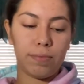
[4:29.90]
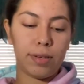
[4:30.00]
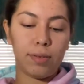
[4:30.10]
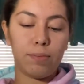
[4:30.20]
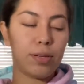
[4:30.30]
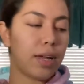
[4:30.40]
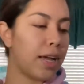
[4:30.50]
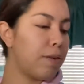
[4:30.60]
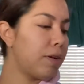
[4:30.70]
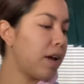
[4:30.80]
well, I
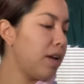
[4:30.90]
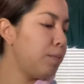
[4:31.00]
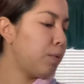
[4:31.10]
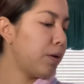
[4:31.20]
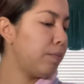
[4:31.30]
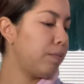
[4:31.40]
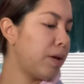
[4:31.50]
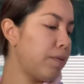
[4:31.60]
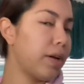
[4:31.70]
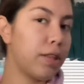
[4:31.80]
have a cutting board. We
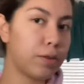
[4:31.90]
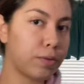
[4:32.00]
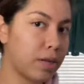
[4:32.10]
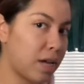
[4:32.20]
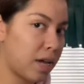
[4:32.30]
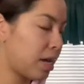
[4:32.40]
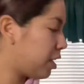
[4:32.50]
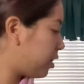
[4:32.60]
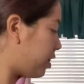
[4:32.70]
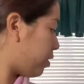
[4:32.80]
have like a little
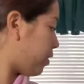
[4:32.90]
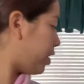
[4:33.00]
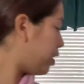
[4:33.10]
thing right here